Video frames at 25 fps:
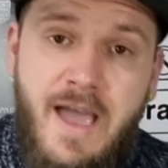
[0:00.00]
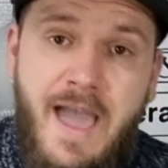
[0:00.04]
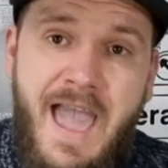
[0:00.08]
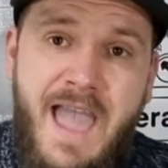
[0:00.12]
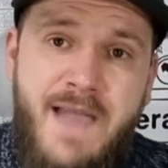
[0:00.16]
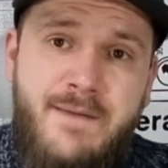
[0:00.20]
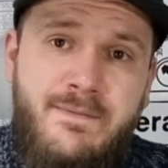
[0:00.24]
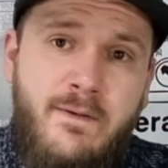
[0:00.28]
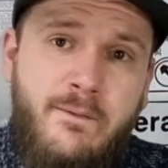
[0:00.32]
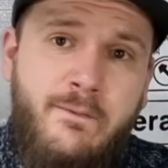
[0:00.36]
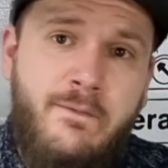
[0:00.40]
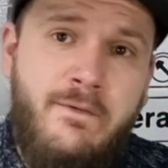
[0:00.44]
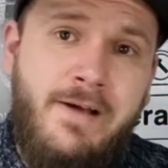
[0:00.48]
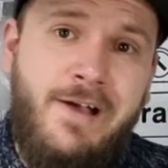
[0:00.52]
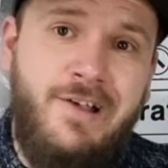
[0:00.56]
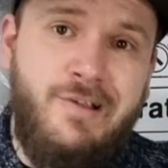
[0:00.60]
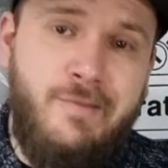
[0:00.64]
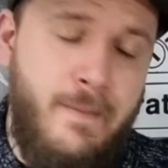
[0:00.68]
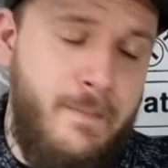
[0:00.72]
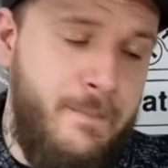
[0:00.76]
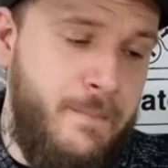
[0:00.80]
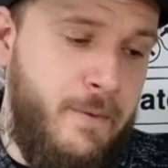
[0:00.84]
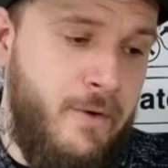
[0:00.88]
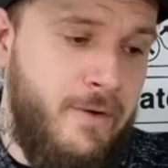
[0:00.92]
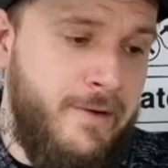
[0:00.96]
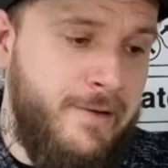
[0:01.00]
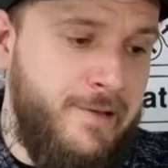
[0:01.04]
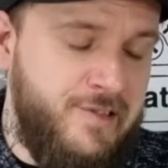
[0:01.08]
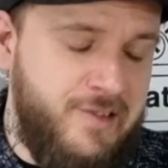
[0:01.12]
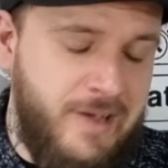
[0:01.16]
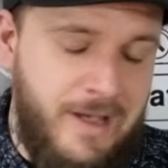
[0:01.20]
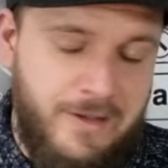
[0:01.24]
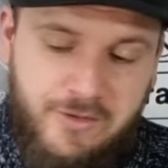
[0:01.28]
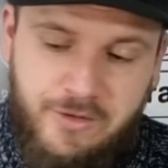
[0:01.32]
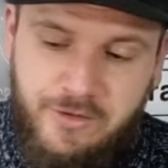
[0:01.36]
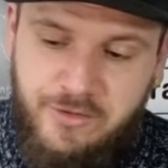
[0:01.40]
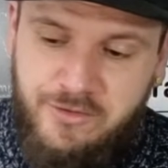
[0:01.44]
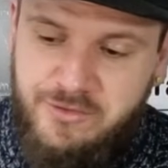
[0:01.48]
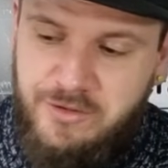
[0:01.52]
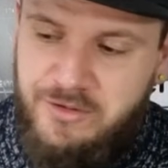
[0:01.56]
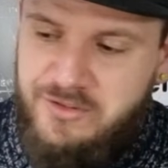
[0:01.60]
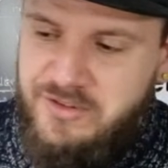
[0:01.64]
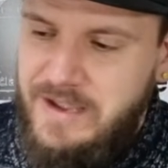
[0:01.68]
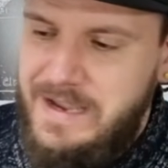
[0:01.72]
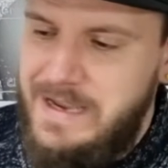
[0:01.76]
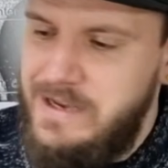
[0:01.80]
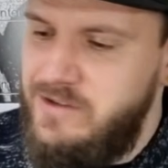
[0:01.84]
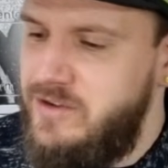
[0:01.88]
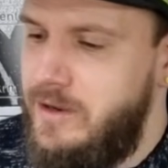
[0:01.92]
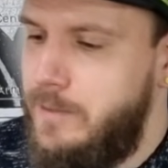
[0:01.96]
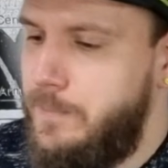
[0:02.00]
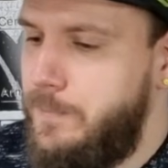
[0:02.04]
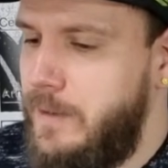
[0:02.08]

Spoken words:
Everything has been put in such a strategic